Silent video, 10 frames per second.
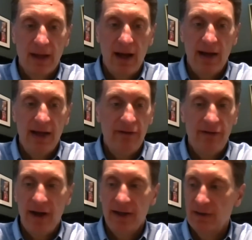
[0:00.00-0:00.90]

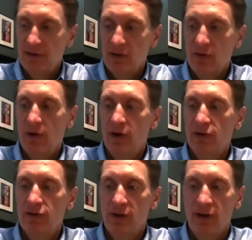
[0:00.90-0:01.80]
identify
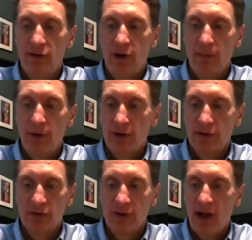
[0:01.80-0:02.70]
consumers, deliver
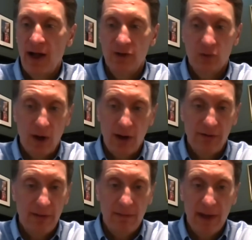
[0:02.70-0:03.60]
personalized,
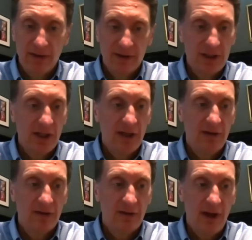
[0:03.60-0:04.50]
relevant
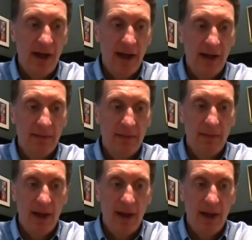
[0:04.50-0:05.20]
messages and